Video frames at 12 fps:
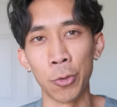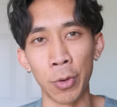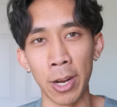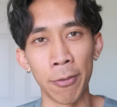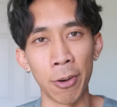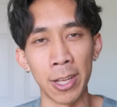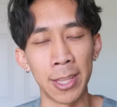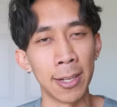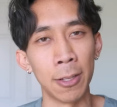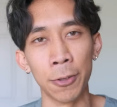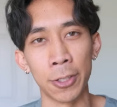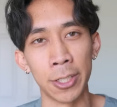whatever I think
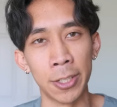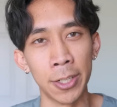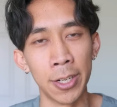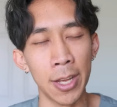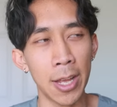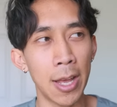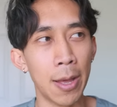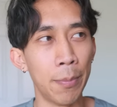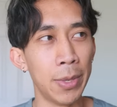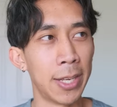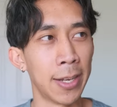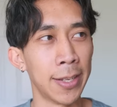looks good,
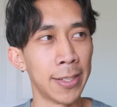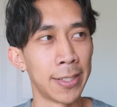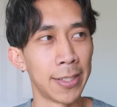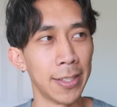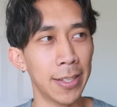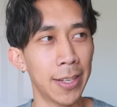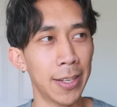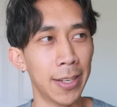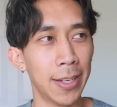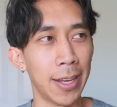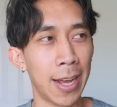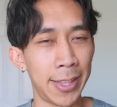because
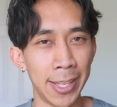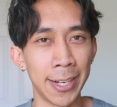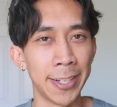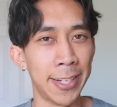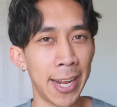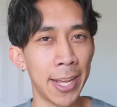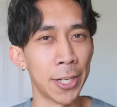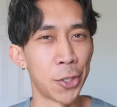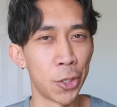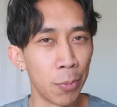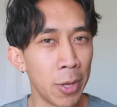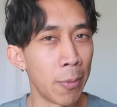at the end of the day, it
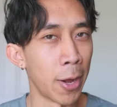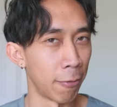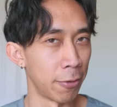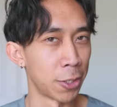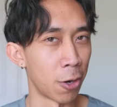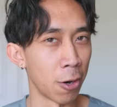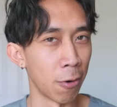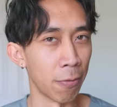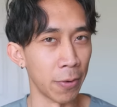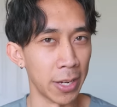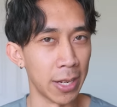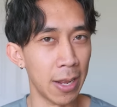should be about
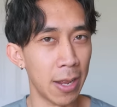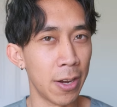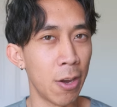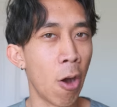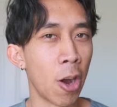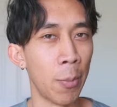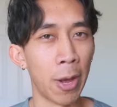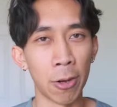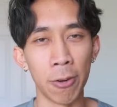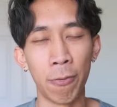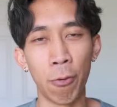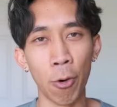photography, not about
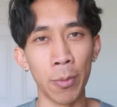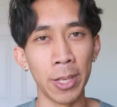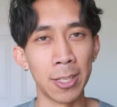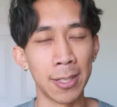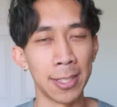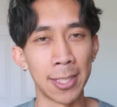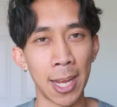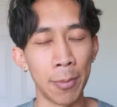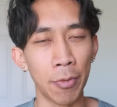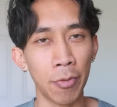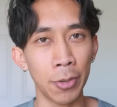conforming to this type of